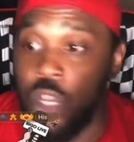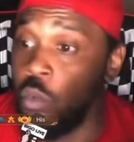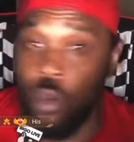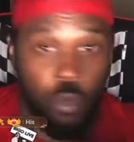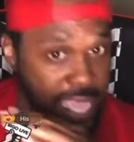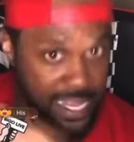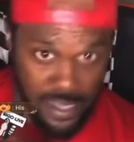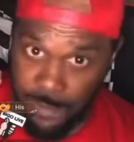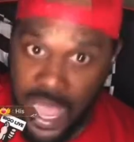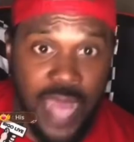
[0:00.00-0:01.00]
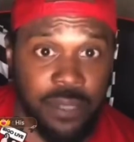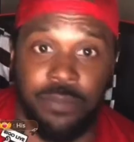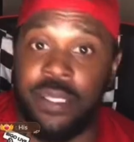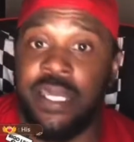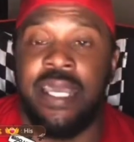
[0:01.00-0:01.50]
When we at the bottom,
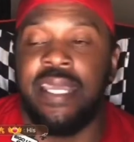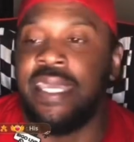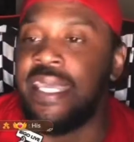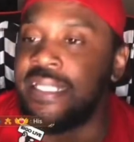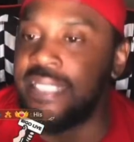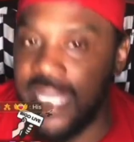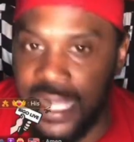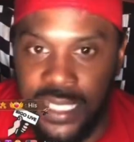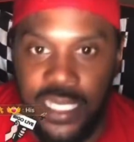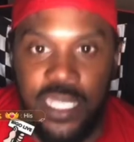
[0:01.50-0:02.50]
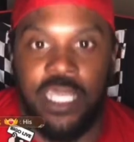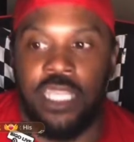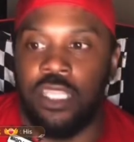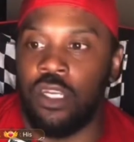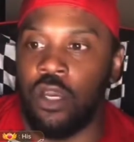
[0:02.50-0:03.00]
content.
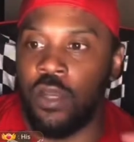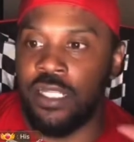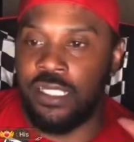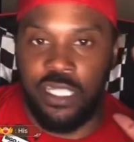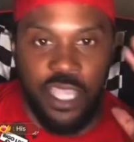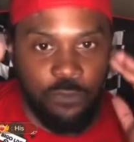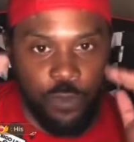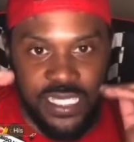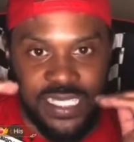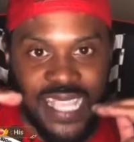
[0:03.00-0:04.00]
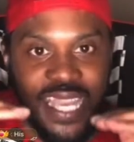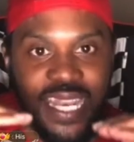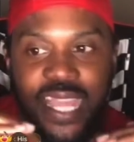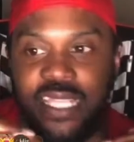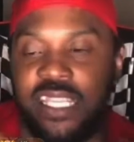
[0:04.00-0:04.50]
You know, and if we stay
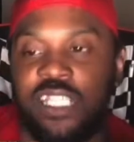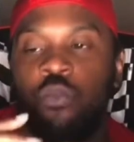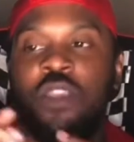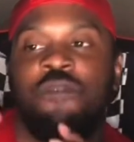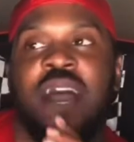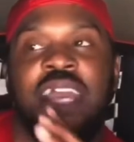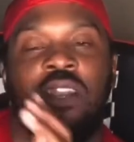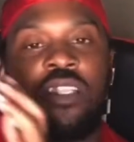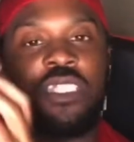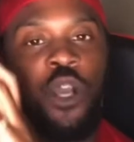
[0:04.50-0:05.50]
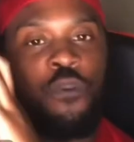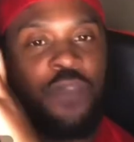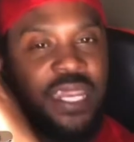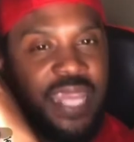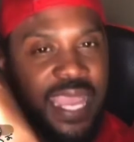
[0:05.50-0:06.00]
like this, we find ourselves
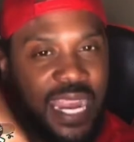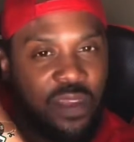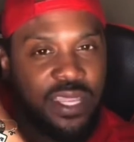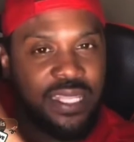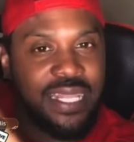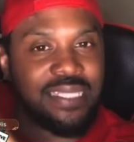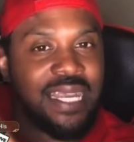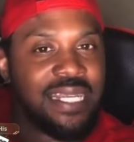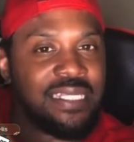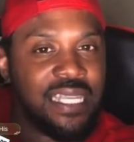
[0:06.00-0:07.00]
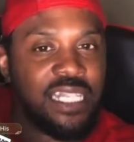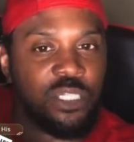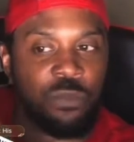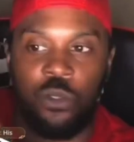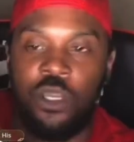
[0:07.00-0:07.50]
in an area that's
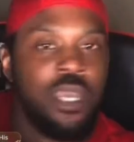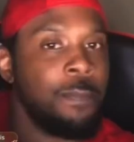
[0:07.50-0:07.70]
untouchable.